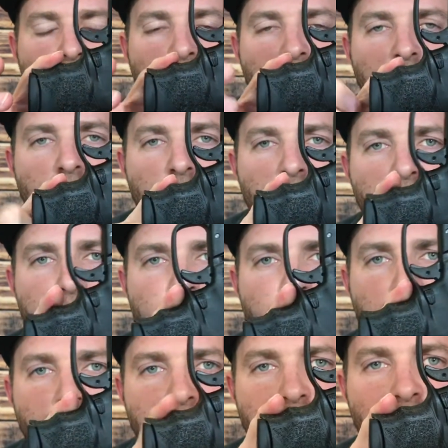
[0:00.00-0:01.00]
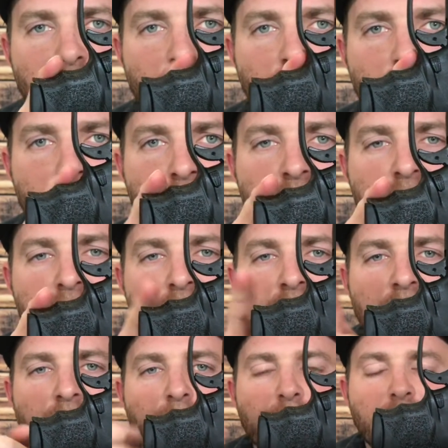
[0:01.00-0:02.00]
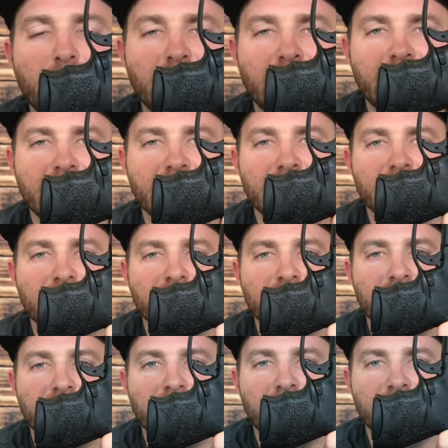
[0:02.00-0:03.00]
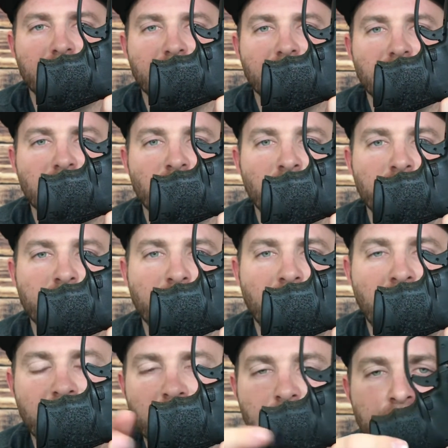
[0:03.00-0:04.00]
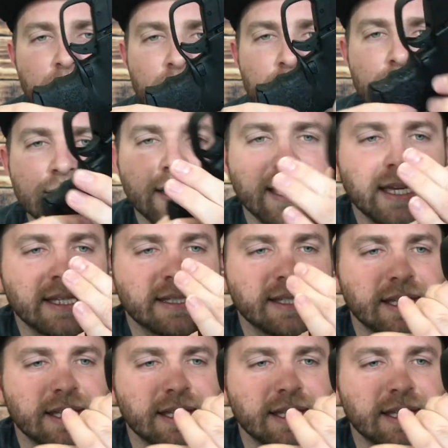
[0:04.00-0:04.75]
don't usually prefer those, but they don't bother me in this case.